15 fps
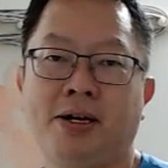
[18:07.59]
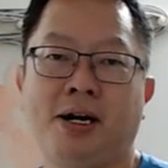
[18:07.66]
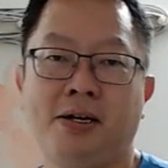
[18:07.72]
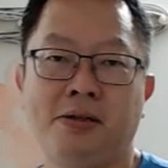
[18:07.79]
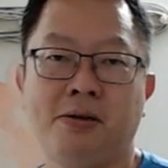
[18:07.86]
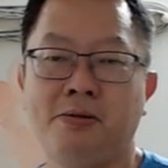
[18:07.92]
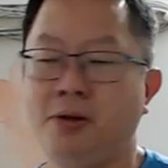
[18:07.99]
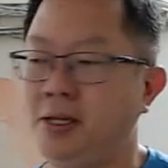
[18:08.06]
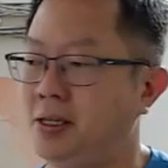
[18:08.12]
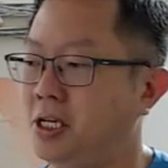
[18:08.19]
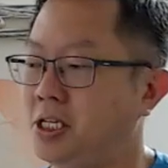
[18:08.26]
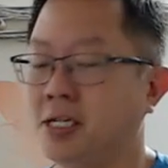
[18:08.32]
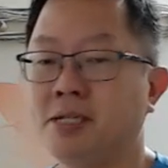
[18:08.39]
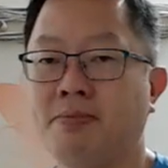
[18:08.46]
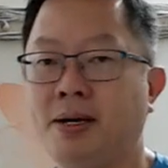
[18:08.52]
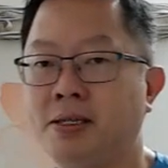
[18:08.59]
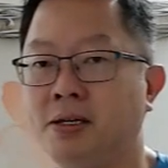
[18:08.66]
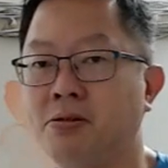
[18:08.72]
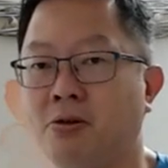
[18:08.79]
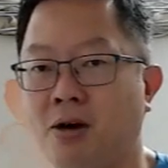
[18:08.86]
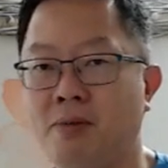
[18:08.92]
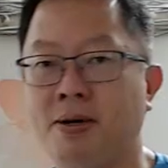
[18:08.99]
I don't really teach this method
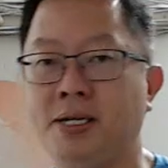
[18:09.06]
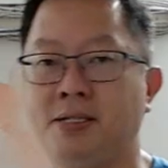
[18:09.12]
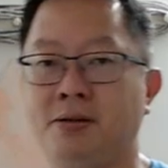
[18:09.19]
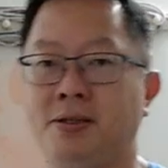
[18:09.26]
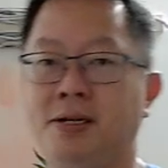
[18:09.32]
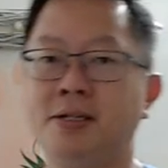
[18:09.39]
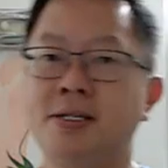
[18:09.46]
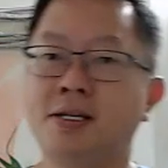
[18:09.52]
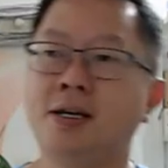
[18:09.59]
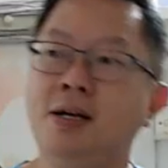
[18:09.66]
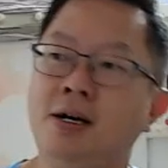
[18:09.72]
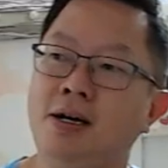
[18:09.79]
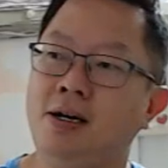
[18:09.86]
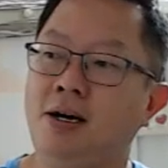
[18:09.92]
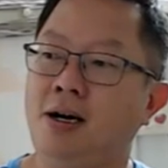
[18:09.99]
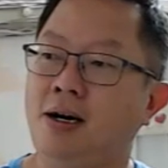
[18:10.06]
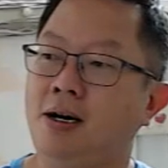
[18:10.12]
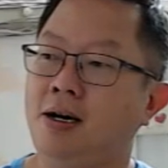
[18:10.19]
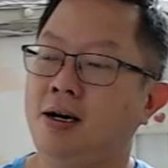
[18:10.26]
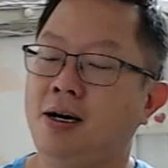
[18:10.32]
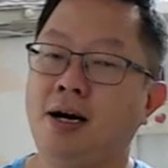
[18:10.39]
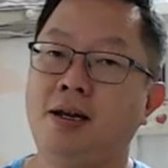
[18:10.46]
to all my students
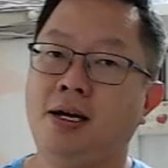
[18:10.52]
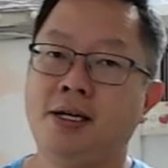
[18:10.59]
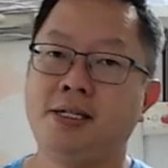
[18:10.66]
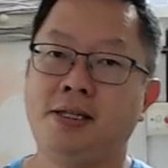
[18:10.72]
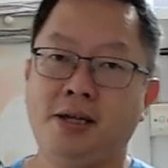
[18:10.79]
unless